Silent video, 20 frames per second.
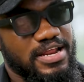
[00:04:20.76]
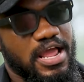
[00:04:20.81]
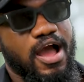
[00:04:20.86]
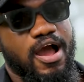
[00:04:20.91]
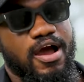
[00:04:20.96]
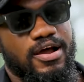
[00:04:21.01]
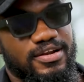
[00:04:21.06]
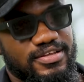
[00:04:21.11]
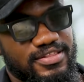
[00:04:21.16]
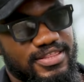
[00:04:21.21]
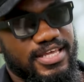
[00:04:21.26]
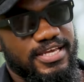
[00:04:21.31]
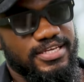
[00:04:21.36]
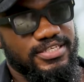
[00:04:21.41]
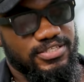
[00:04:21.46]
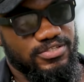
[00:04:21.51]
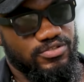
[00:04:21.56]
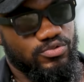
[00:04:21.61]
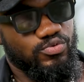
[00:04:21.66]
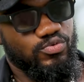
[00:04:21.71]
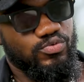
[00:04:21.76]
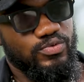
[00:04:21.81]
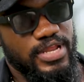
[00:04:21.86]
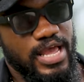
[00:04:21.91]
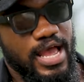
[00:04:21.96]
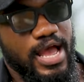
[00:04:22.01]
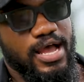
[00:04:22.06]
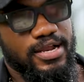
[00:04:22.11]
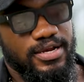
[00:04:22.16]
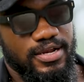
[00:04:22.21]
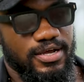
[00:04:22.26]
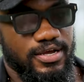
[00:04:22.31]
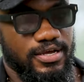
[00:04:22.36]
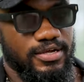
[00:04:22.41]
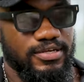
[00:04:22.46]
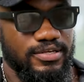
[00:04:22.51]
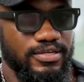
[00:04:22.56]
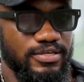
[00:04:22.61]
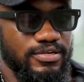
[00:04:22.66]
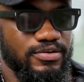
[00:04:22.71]
And there are other things too. There are
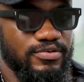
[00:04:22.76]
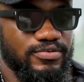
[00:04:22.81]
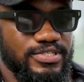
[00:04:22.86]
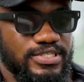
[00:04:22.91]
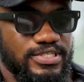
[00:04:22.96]
other you know